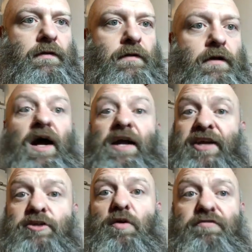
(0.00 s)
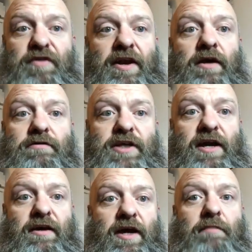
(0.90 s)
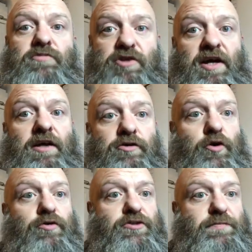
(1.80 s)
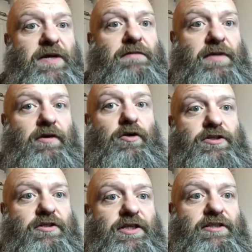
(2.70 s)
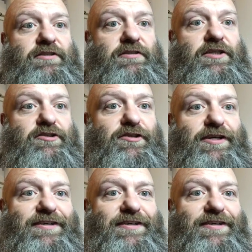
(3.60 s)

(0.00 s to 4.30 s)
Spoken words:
Nice one, Fenner. Yeah, try out northern Spain, mate. Honestly, it's great.